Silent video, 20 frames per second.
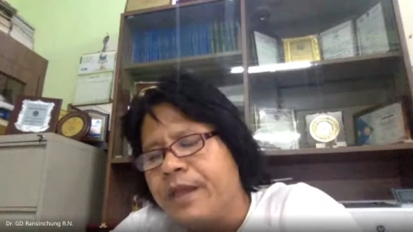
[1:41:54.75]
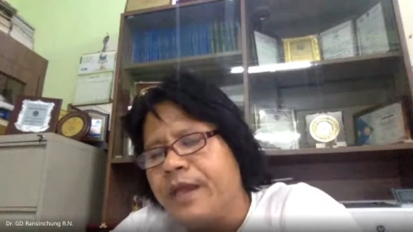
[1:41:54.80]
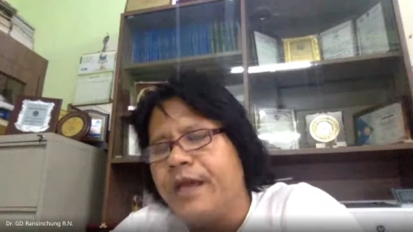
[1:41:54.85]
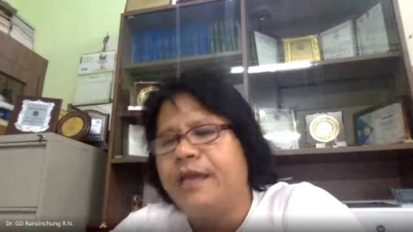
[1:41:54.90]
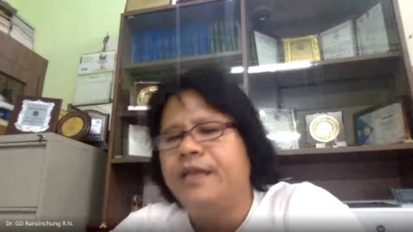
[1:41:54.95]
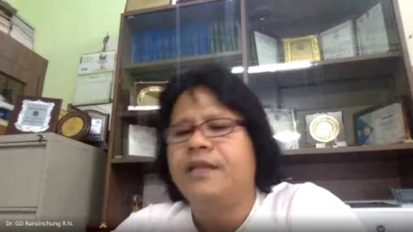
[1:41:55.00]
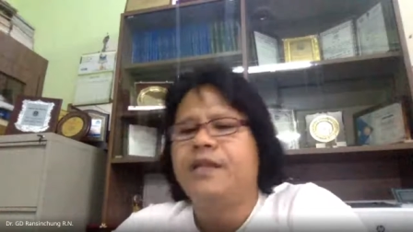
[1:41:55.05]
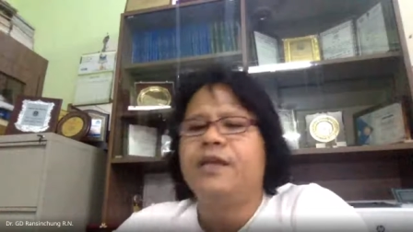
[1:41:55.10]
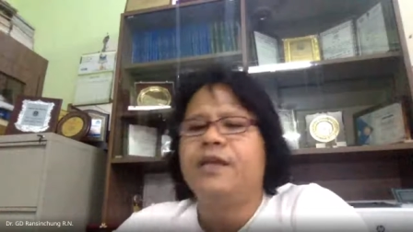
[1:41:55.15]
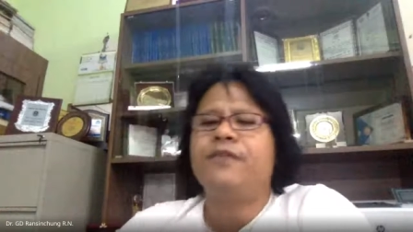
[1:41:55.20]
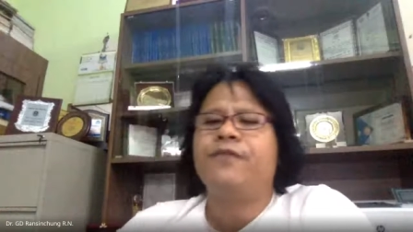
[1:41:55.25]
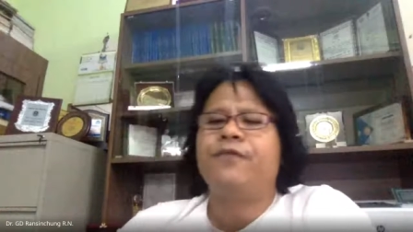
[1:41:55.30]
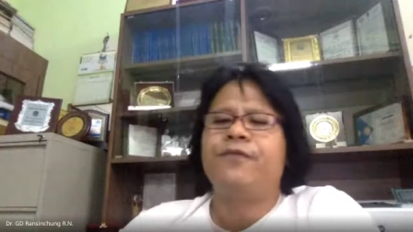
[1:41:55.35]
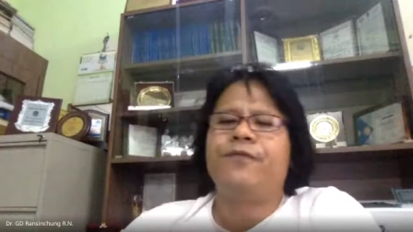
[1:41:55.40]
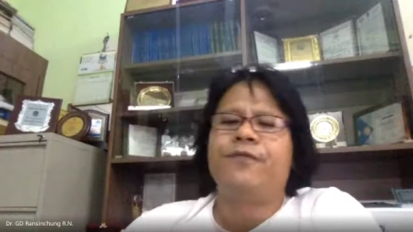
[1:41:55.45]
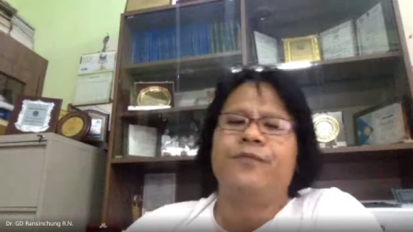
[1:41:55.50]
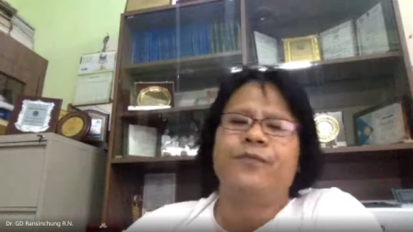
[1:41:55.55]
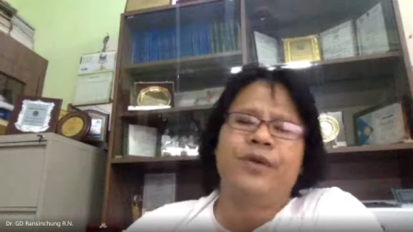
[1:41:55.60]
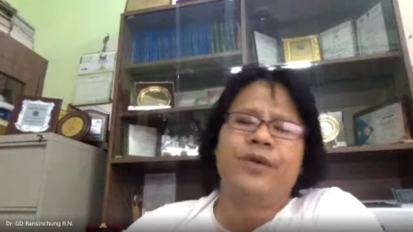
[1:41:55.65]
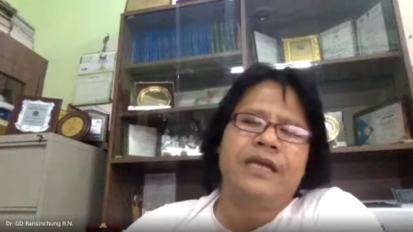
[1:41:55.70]
And if
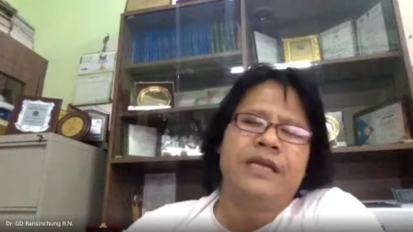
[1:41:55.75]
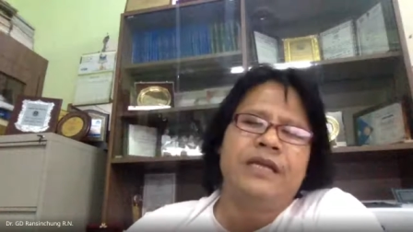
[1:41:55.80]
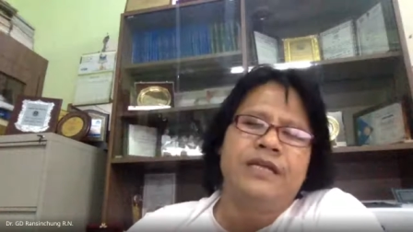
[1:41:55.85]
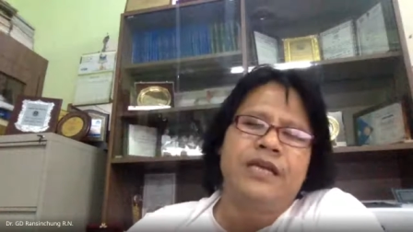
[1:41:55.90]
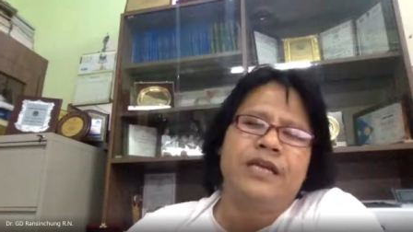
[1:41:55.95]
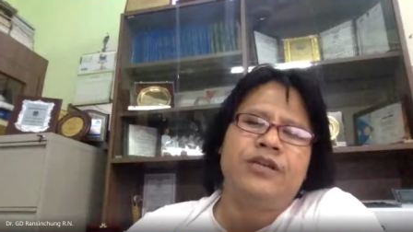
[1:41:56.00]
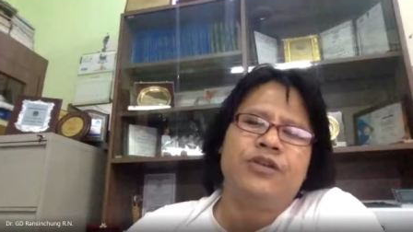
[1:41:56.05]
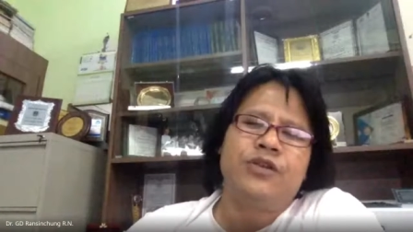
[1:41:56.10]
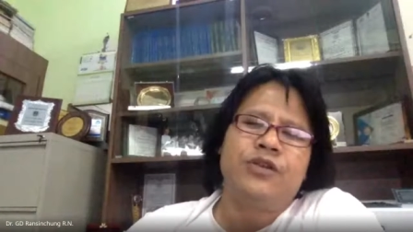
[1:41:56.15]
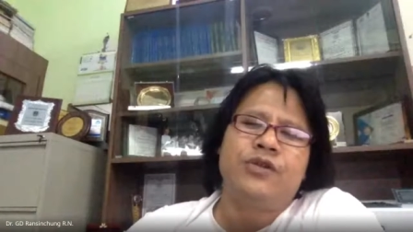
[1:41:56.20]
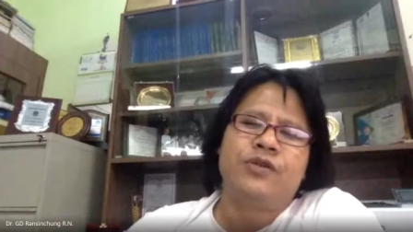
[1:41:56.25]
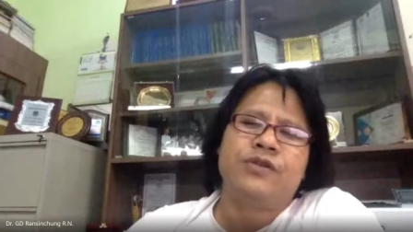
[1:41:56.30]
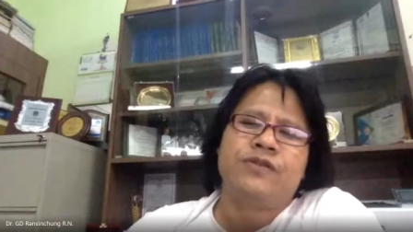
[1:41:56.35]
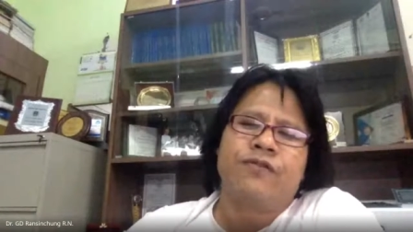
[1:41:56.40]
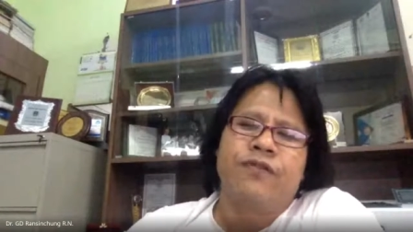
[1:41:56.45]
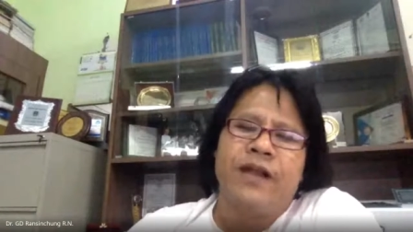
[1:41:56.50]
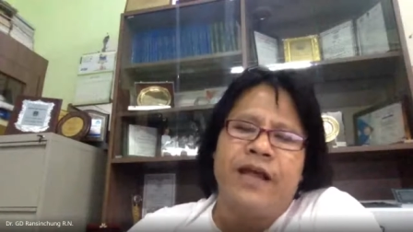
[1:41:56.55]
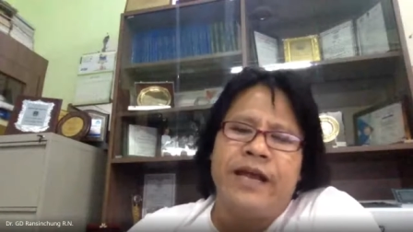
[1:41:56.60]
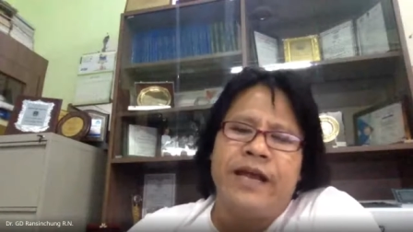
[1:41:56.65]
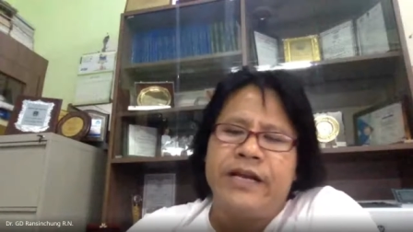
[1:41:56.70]
we intend to use
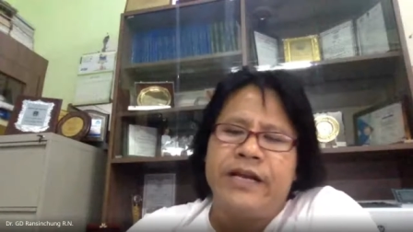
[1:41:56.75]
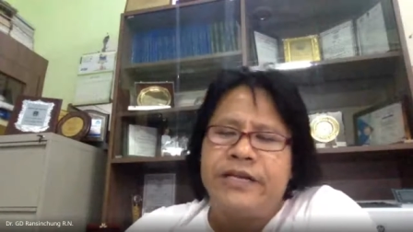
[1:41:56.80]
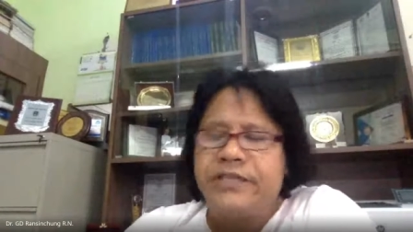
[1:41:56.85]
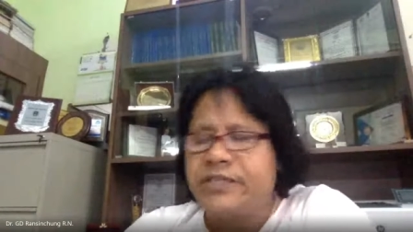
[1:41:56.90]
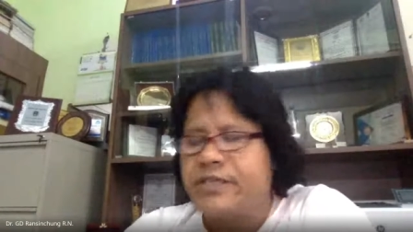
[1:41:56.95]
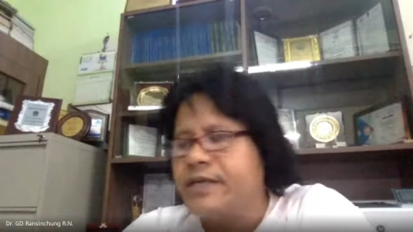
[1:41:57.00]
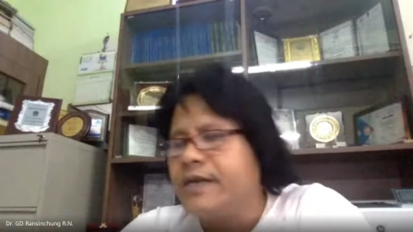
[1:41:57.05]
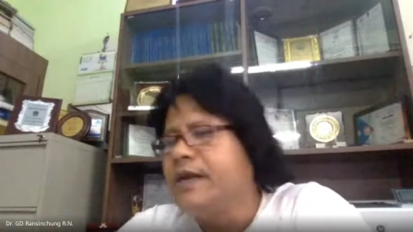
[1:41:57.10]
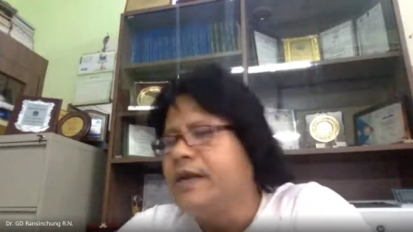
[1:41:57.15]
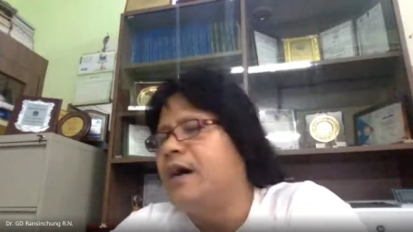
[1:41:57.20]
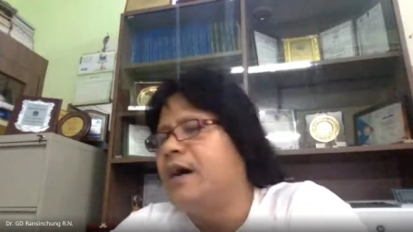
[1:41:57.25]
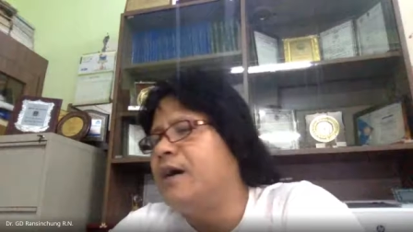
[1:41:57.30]
fly ash,